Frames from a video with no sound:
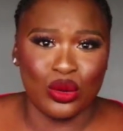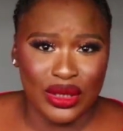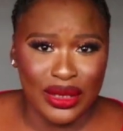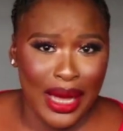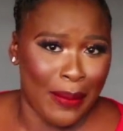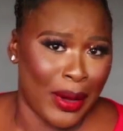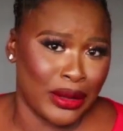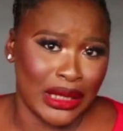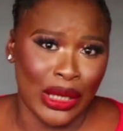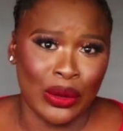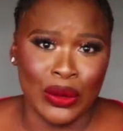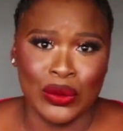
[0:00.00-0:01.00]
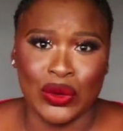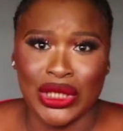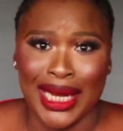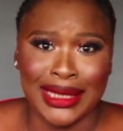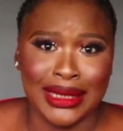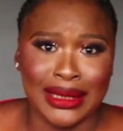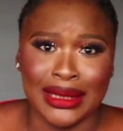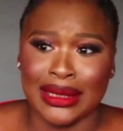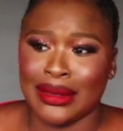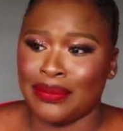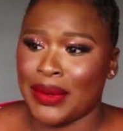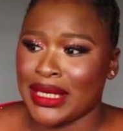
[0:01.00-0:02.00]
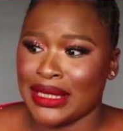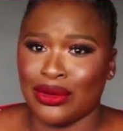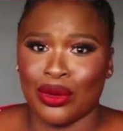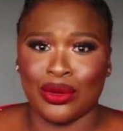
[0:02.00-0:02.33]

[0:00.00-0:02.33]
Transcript: to the amount you're going to charge the person